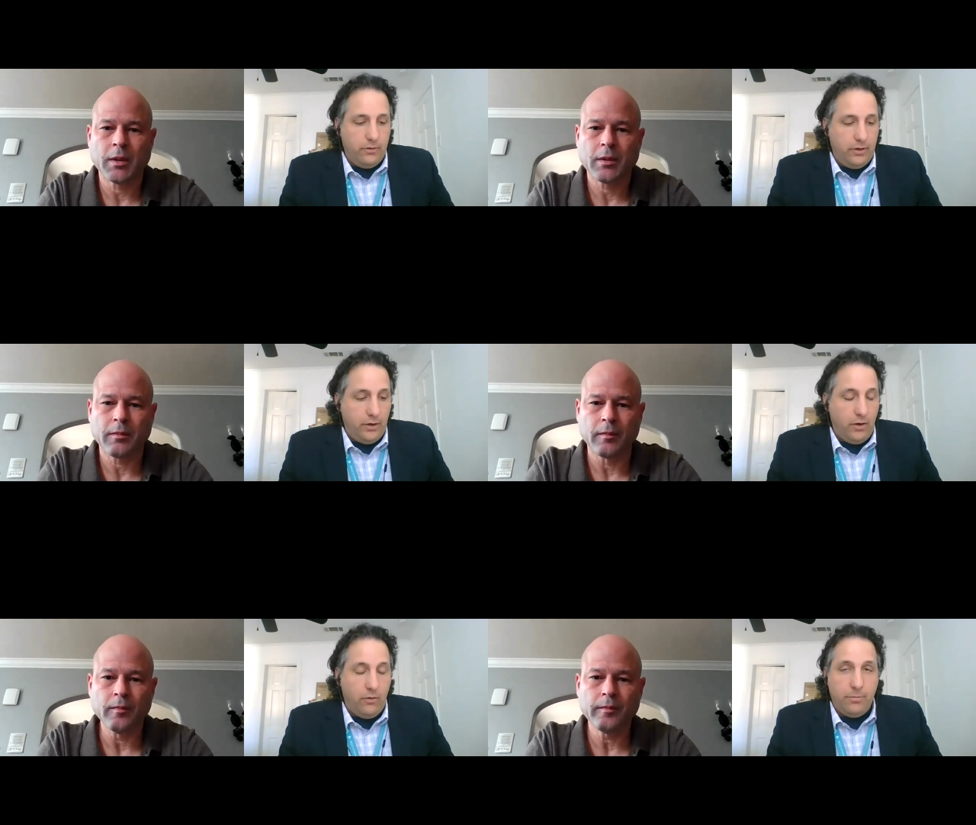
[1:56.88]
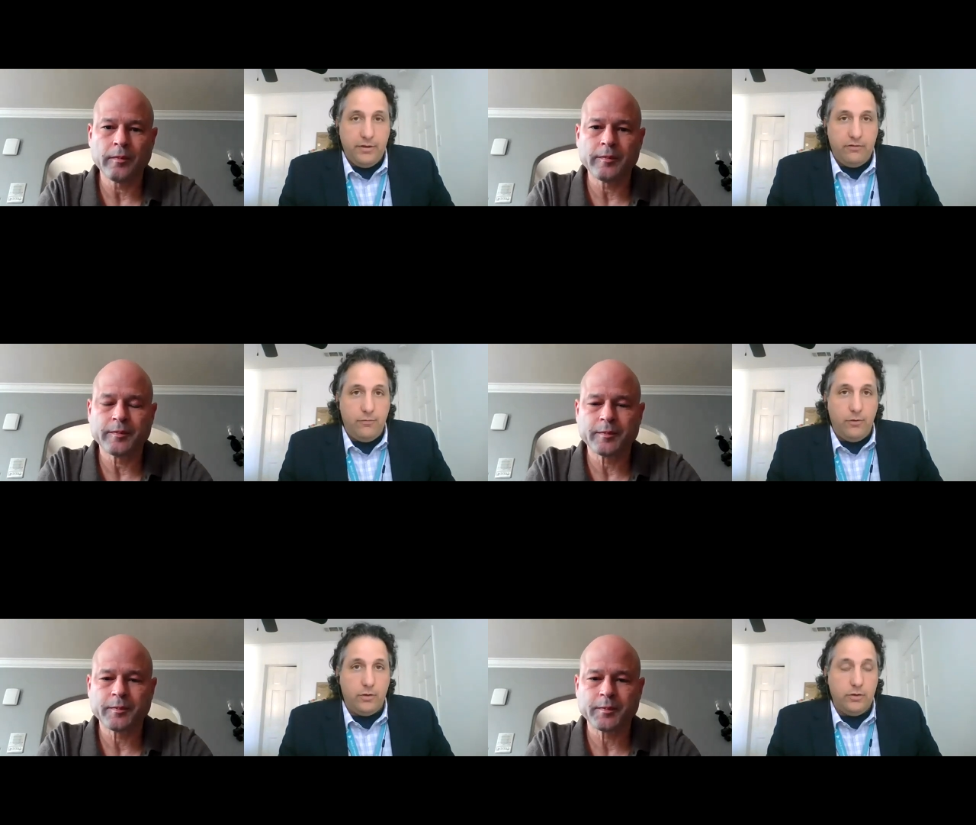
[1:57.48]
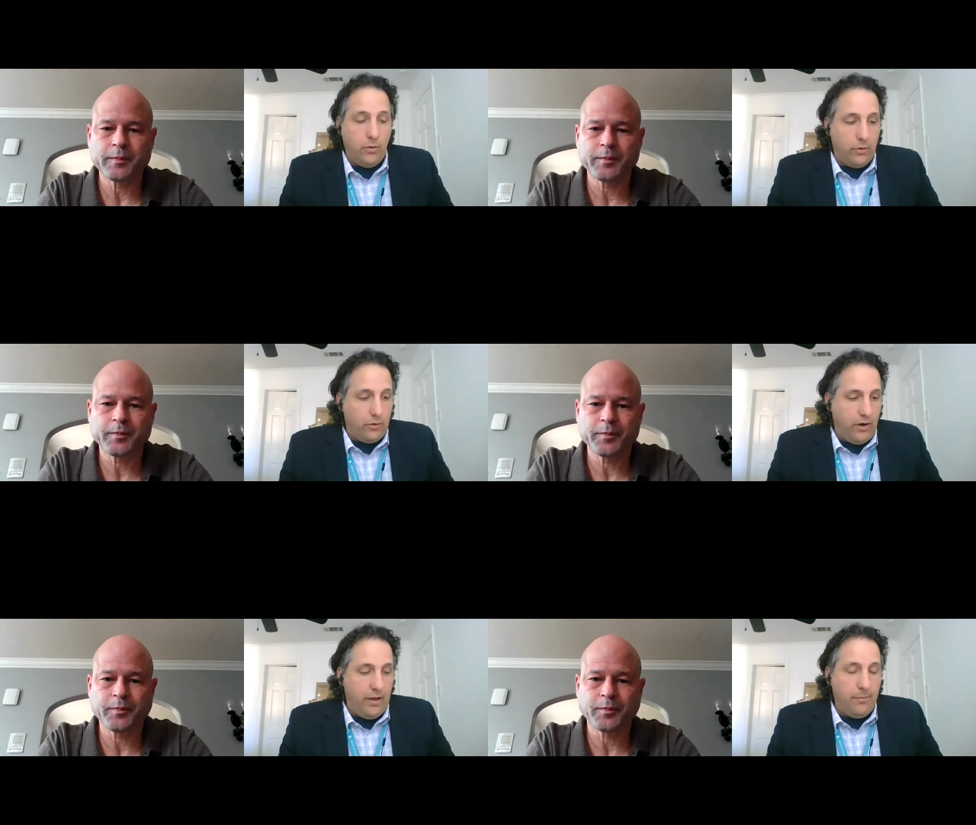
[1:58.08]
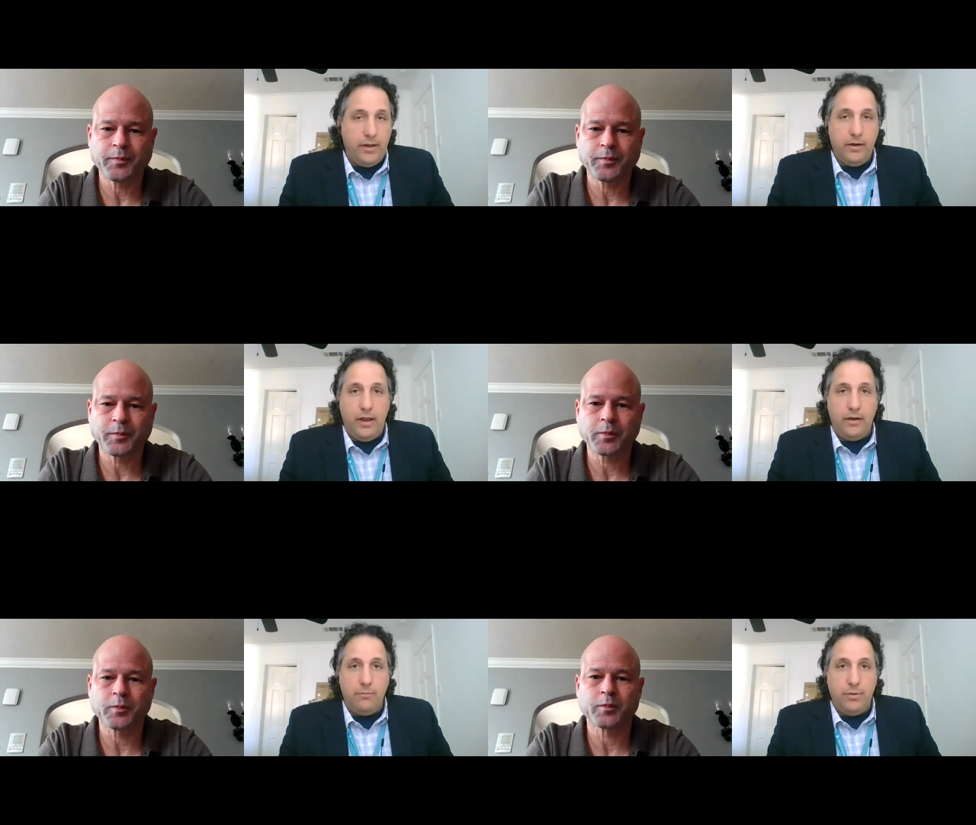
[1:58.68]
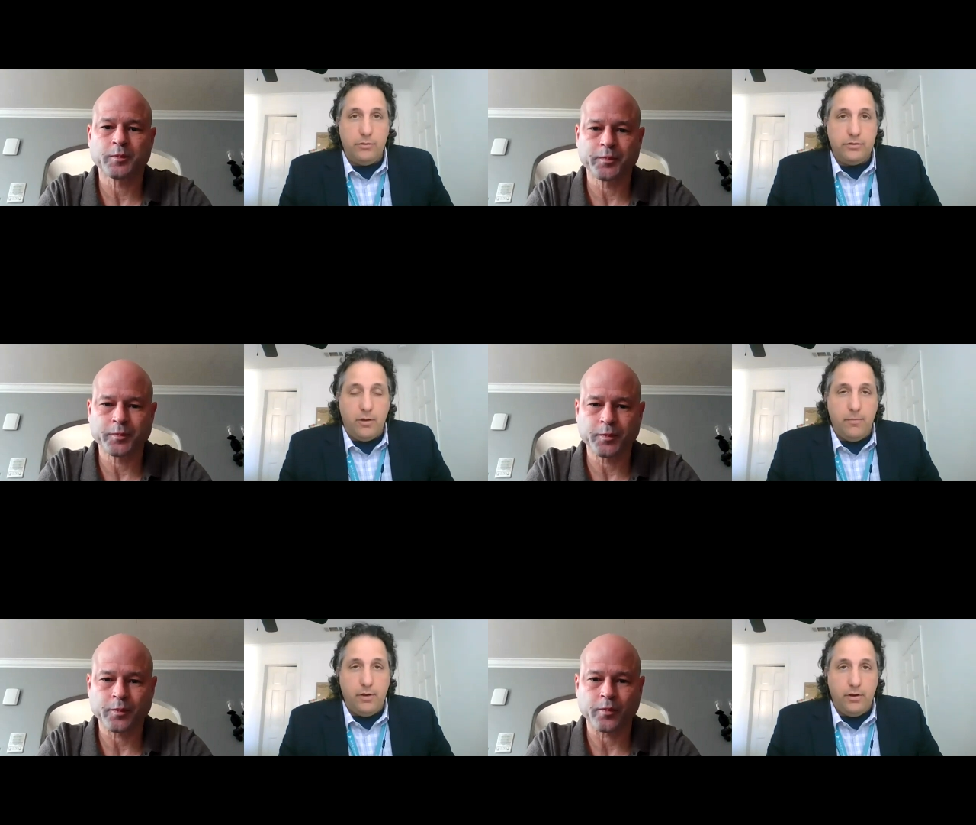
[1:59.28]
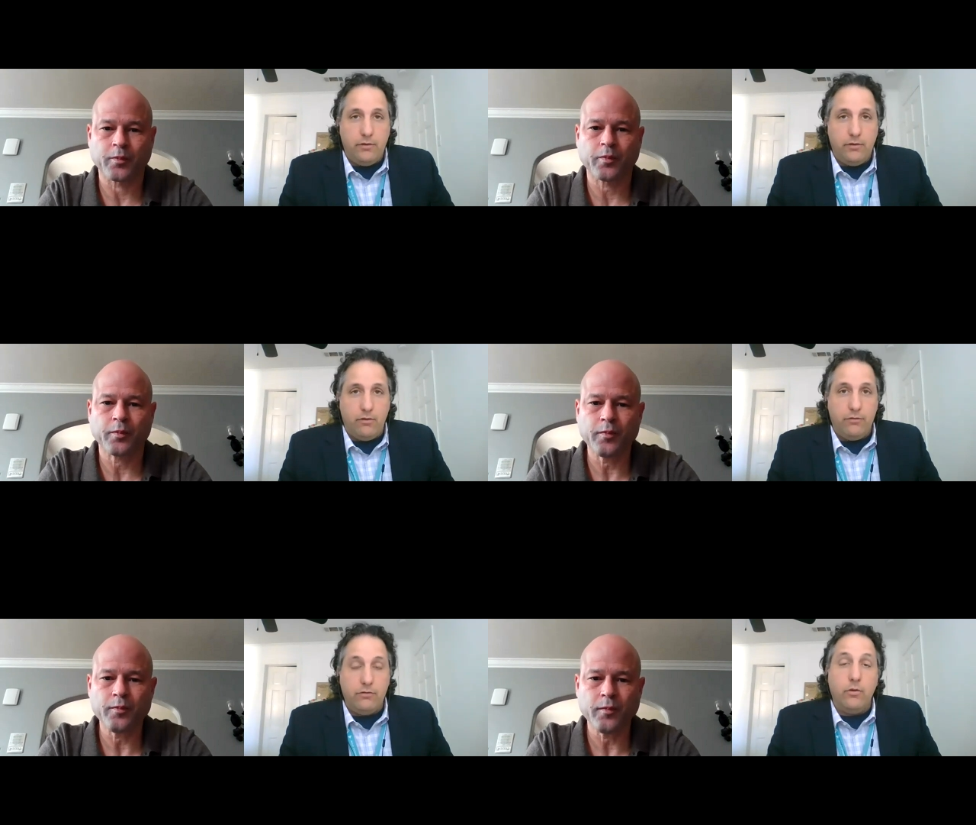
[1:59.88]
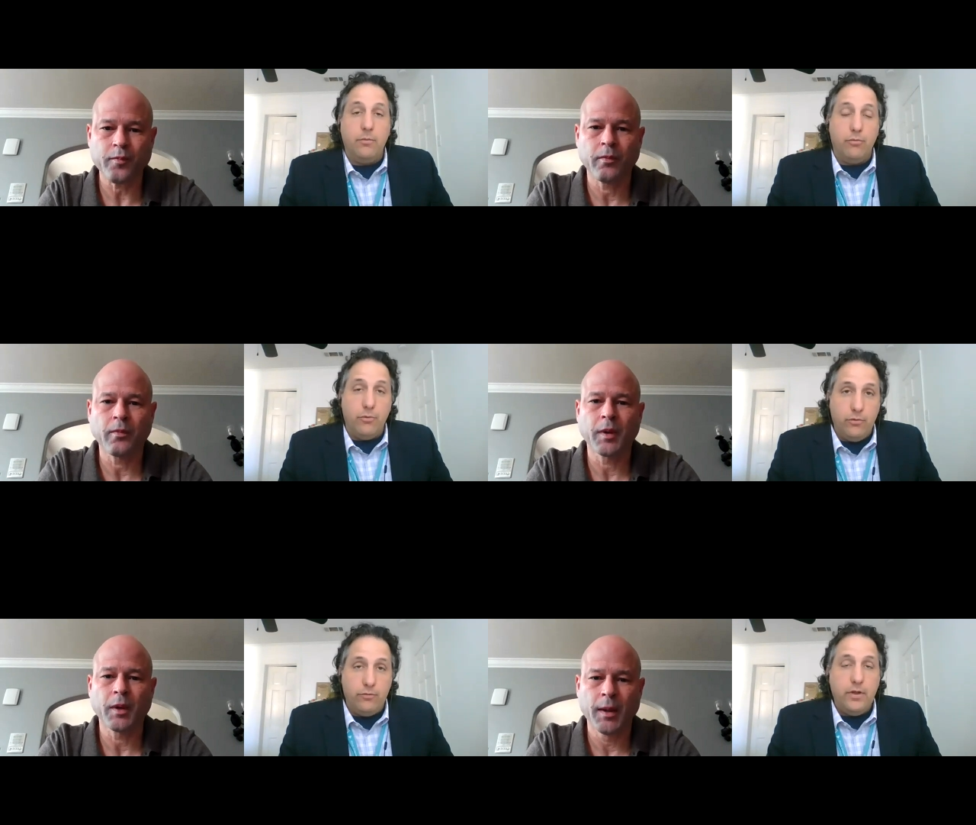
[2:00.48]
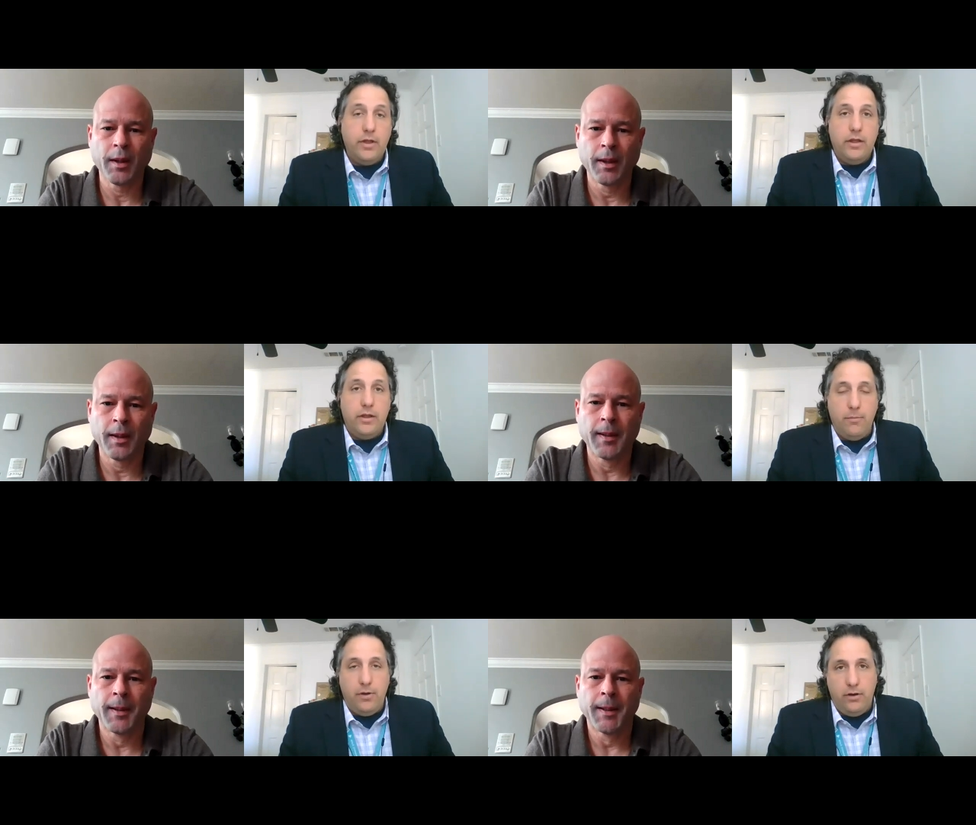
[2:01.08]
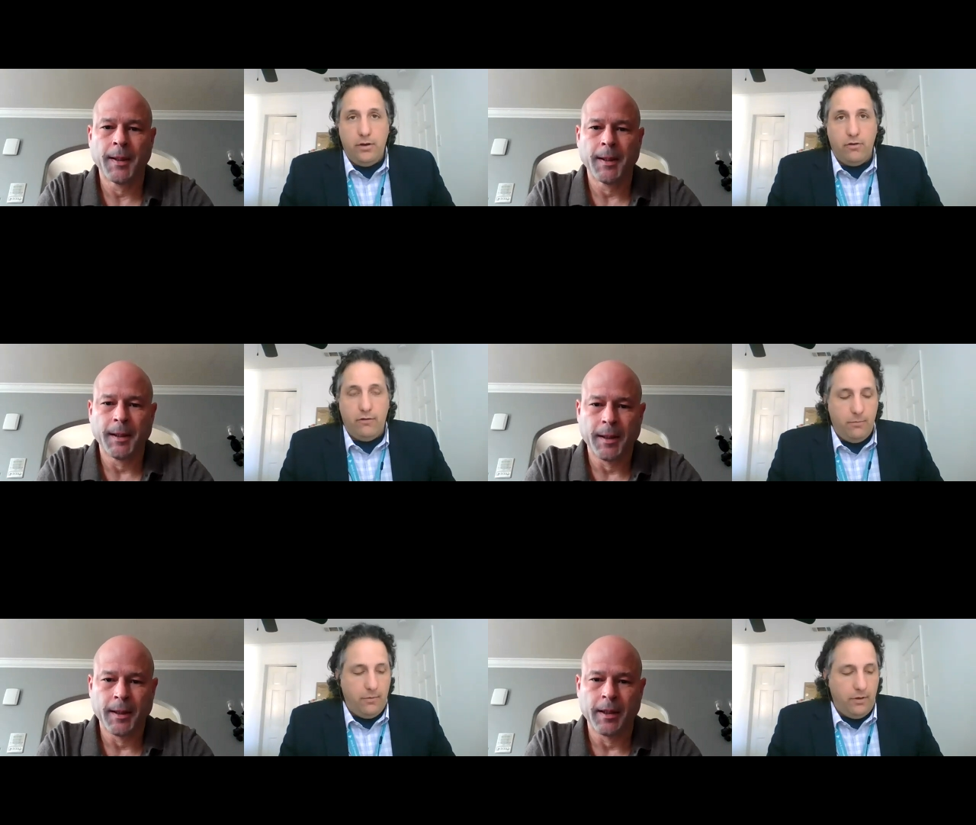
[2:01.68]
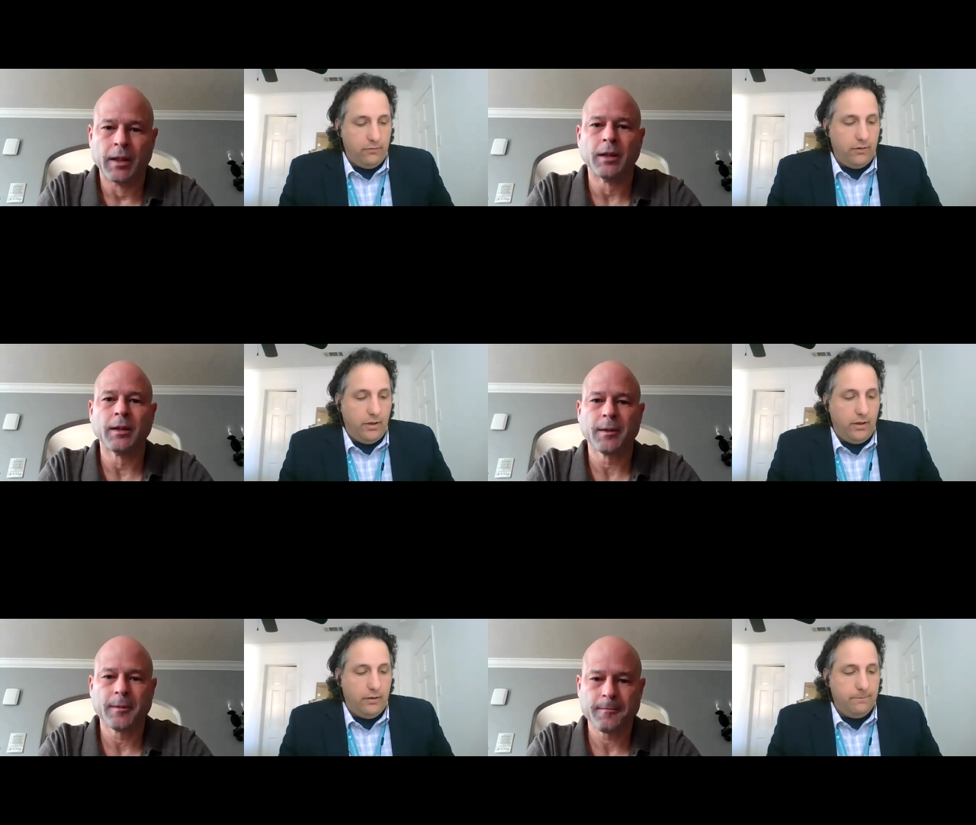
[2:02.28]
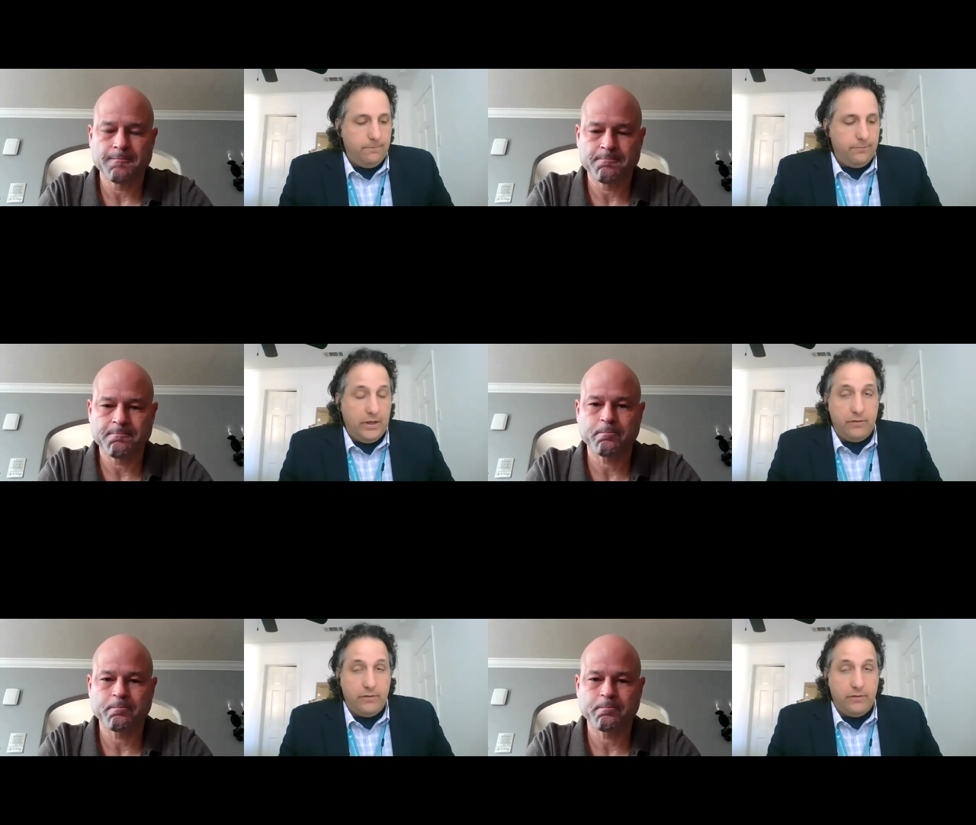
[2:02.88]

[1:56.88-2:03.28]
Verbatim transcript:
Speaker 1: you know a police chief who can lower crime and, and build community trust or improve community trust amongst uh, the